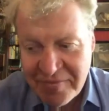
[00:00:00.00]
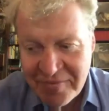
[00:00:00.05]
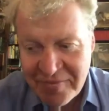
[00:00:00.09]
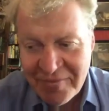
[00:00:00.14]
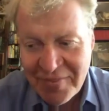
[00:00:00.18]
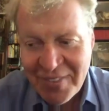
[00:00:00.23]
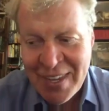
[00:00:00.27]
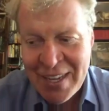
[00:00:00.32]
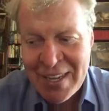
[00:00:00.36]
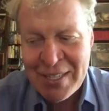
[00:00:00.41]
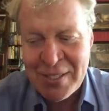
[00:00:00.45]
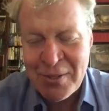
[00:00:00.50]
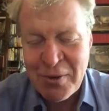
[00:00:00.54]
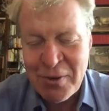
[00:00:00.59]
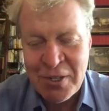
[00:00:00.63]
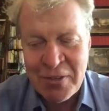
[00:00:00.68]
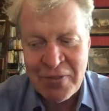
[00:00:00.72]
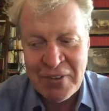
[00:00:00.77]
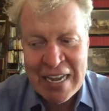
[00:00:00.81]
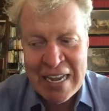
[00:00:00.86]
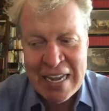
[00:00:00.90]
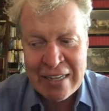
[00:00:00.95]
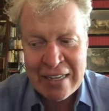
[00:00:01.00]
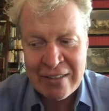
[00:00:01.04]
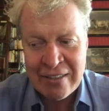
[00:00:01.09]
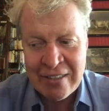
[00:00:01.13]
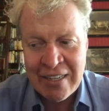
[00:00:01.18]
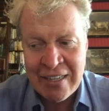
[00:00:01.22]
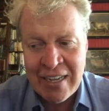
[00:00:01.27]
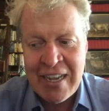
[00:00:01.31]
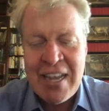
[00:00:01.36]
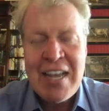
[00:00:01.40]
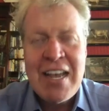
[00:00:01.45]
a sort of eel,
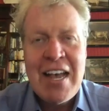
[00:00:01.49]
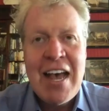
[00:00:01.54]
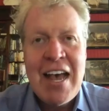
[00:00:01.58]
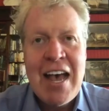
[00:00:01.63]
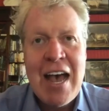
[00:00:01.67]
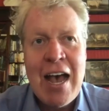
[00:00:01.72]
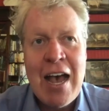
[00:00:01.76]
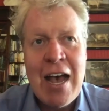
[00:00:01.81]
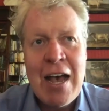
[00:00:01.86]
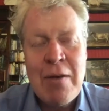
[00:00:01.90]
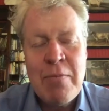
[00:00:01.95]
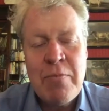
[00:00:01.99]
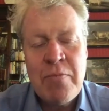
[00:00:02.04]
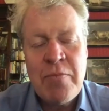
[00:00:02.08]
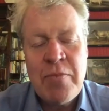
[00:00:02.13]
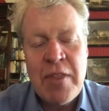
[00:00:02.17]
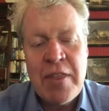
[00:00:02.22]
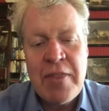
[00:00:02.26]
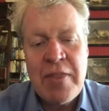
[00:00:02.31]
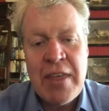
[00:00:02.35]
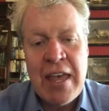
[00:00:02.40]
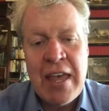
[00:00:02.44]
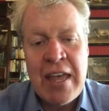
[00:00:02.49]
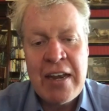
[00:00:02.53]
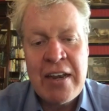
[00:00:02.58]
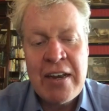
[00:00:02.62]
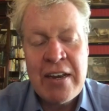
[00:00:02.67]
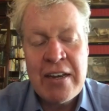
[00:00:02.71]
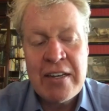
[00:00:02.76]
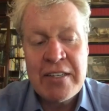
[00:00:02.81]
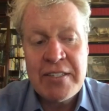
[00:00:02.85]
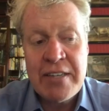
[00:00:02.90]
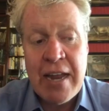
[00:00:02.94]

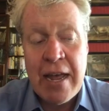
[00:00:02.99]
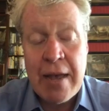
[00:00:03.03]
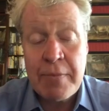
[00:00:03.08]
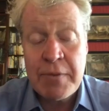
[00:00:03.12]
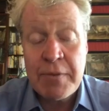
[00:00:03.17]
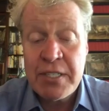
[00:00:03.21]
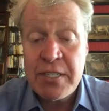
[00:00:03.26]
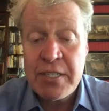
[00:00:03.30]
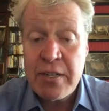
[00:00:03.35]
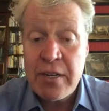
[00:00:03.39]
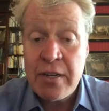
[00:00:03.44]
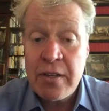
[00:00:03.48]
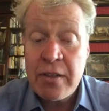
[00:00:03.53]
in stepped